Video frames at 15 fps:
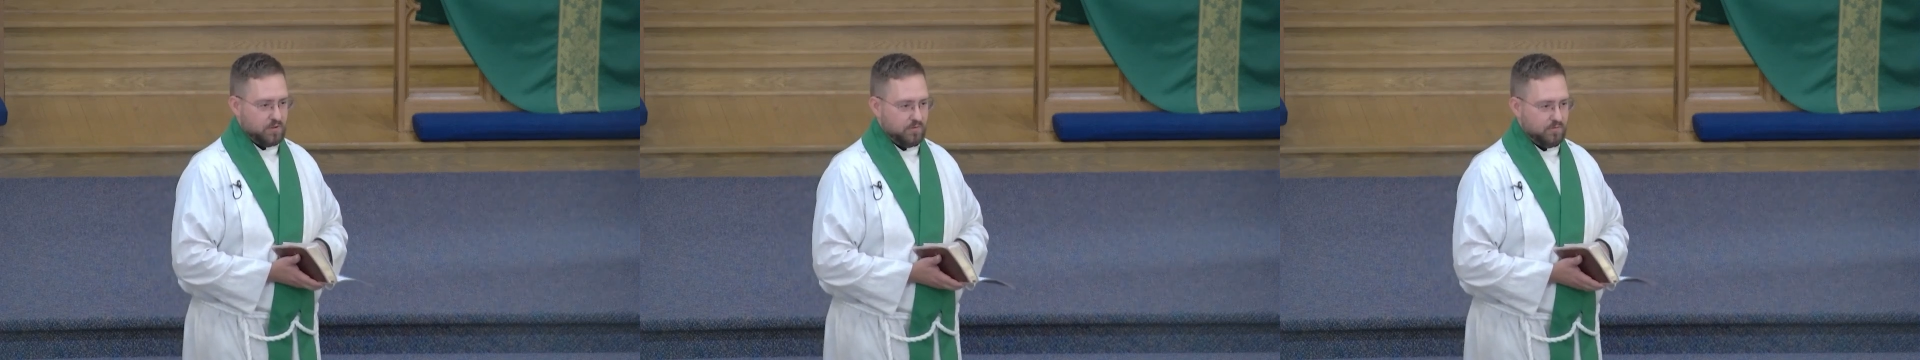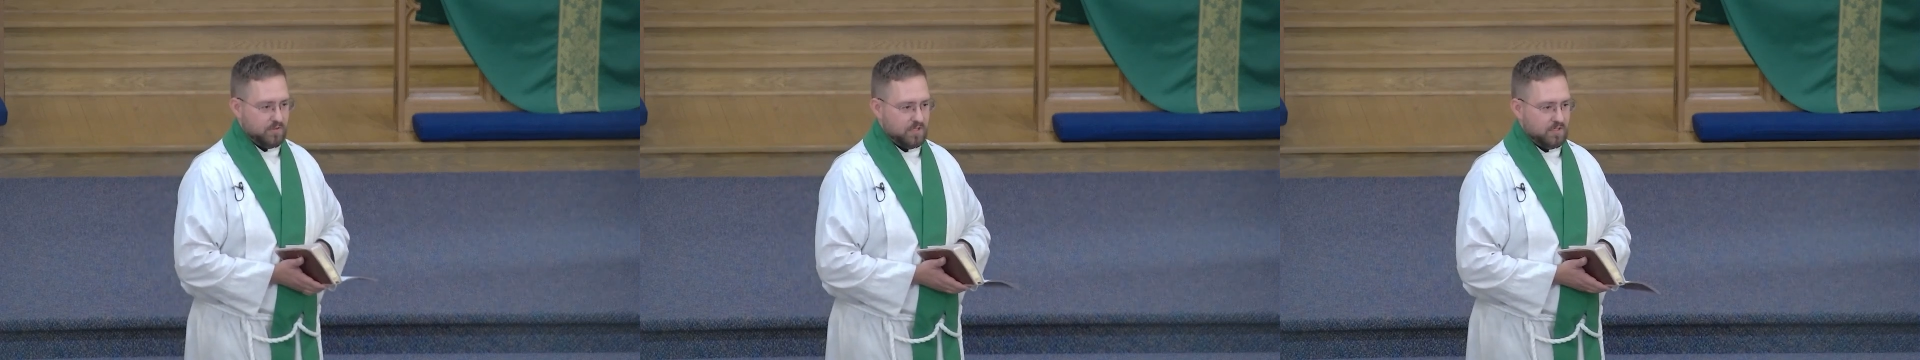
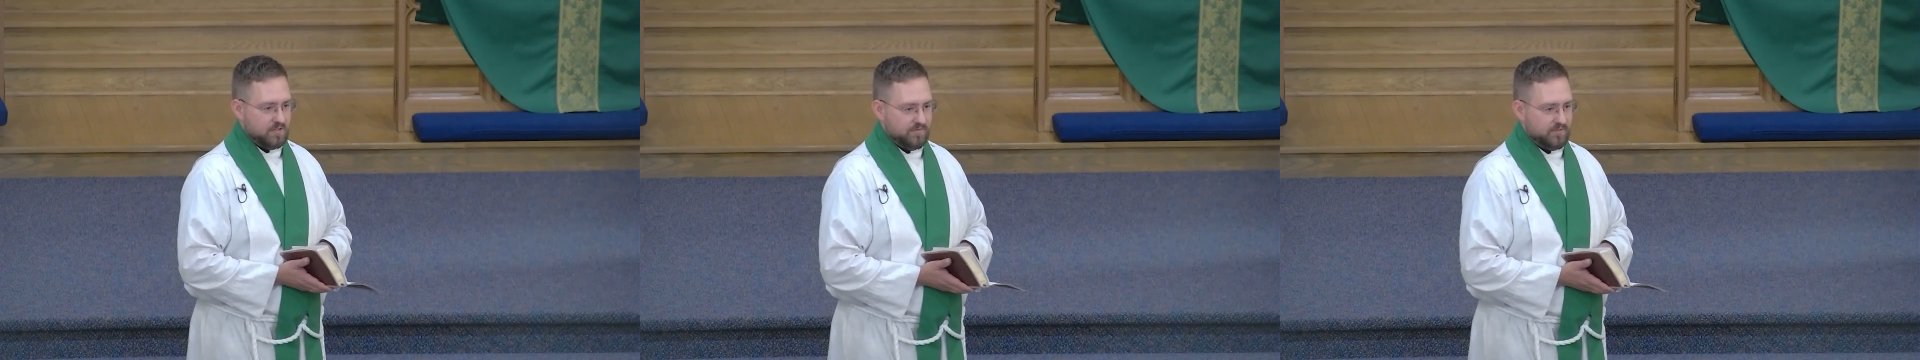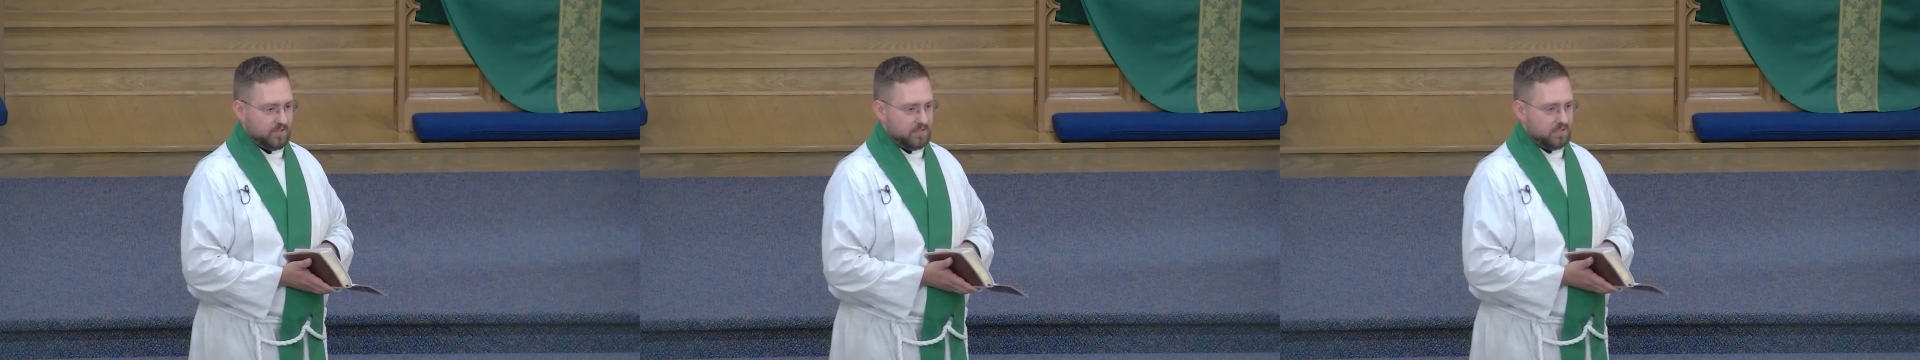Through
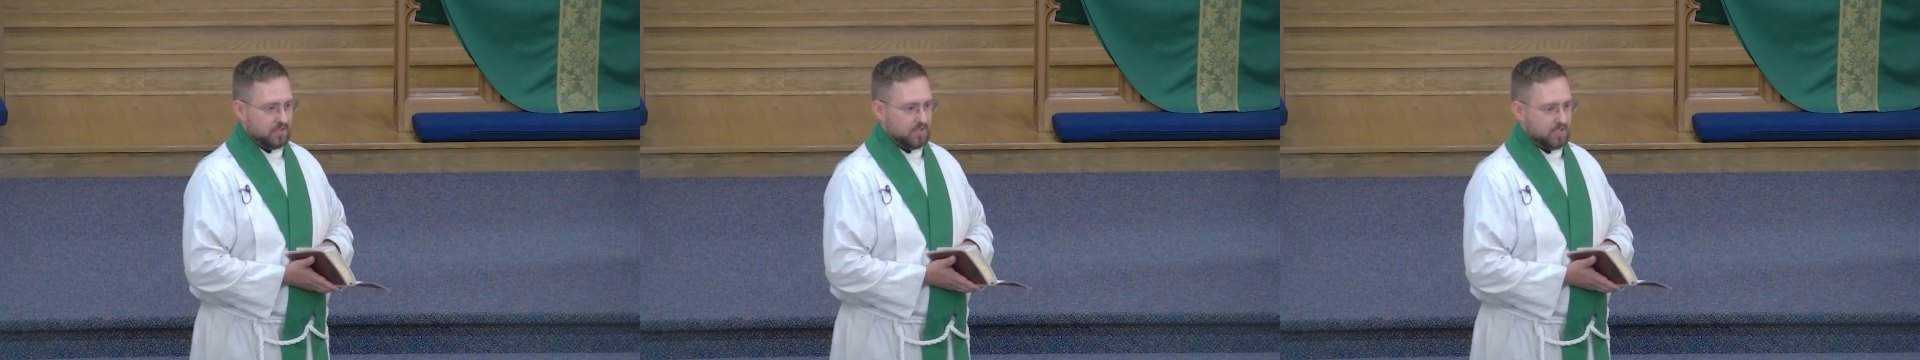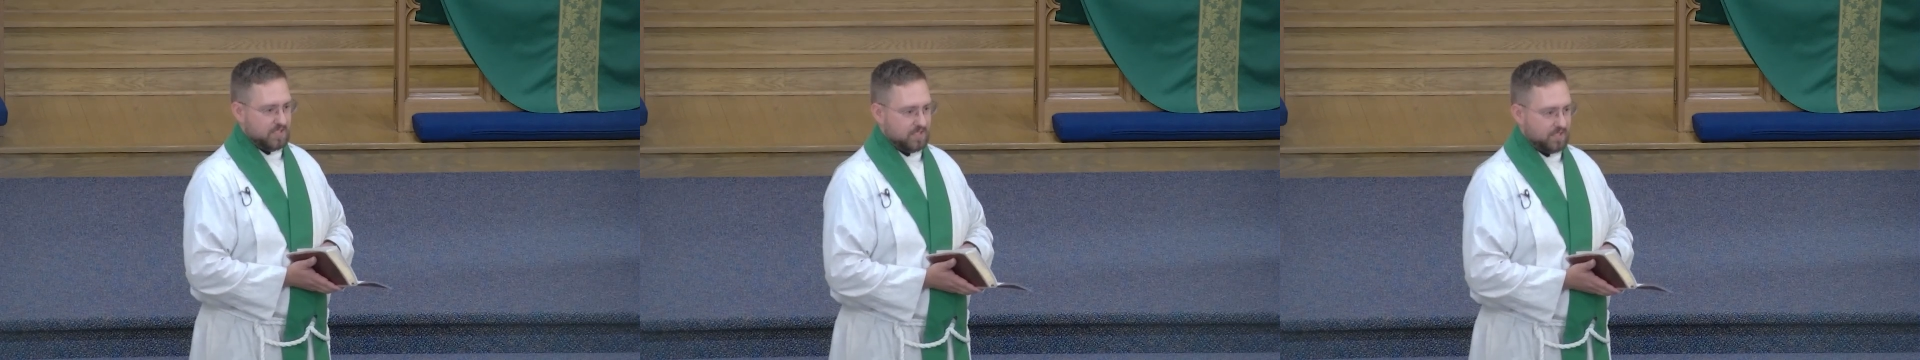
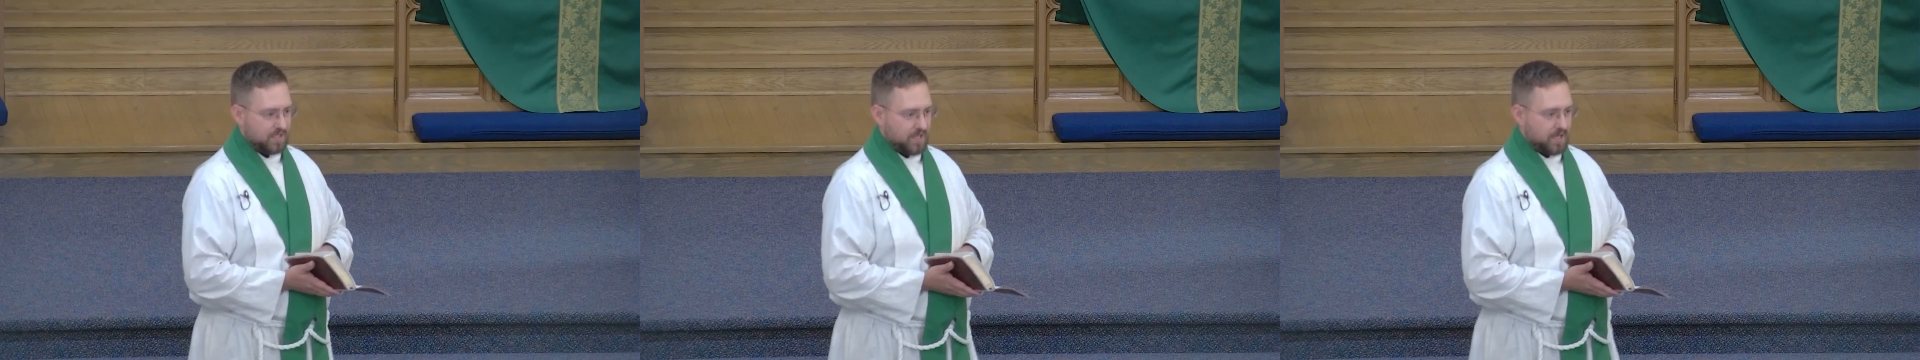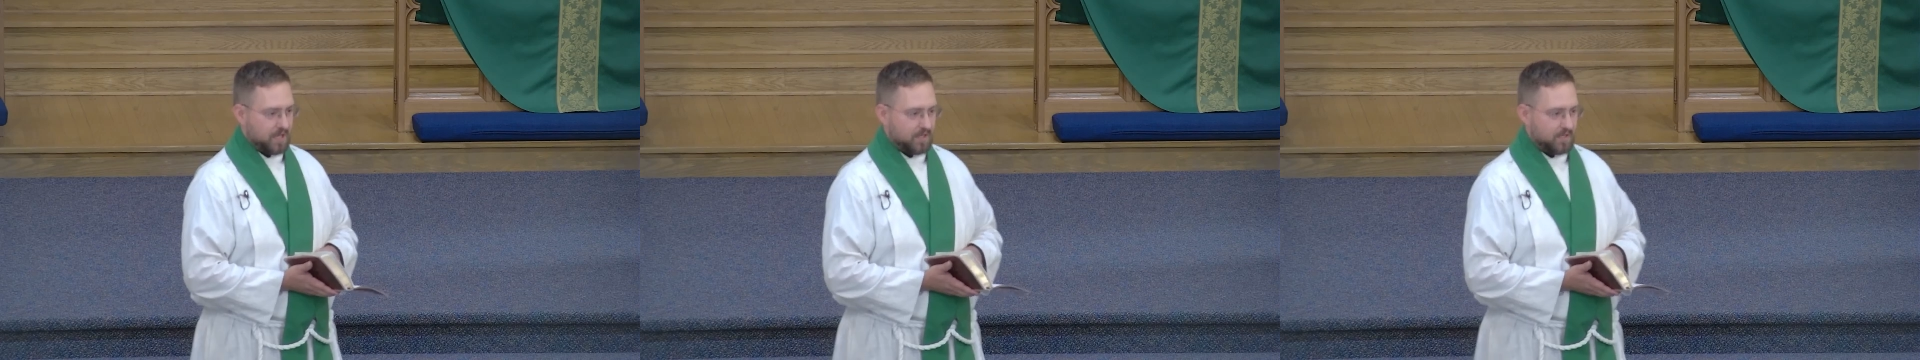Individualistic
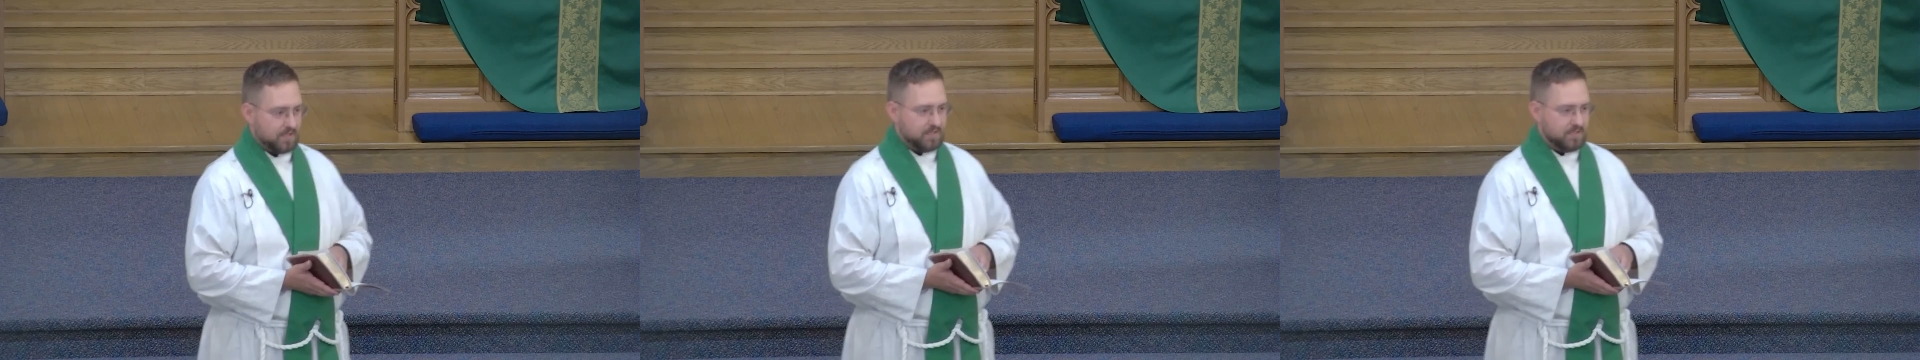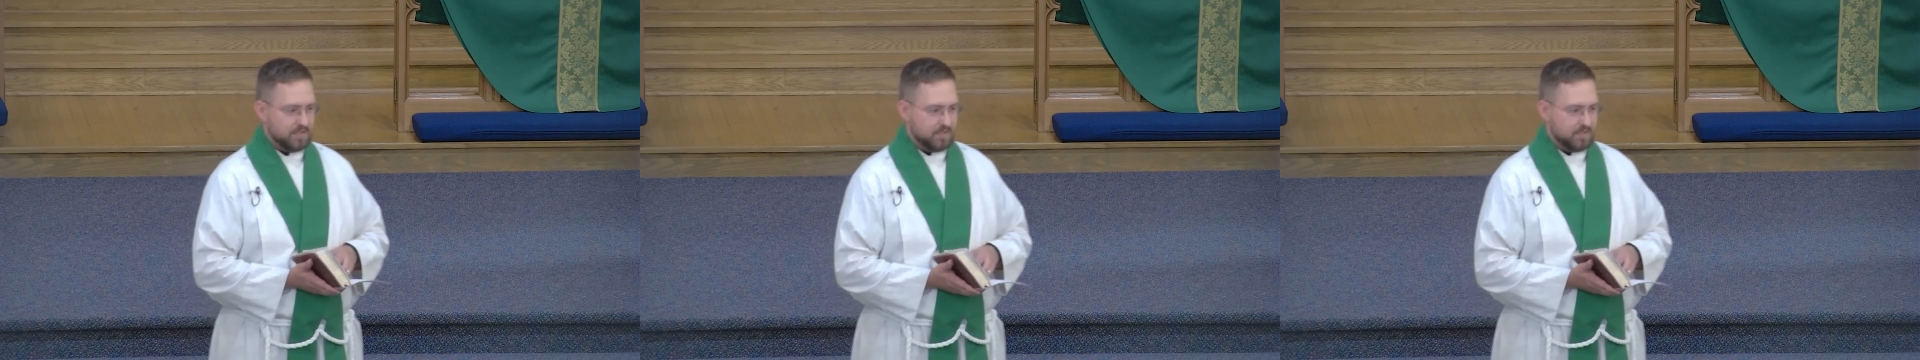Eyes.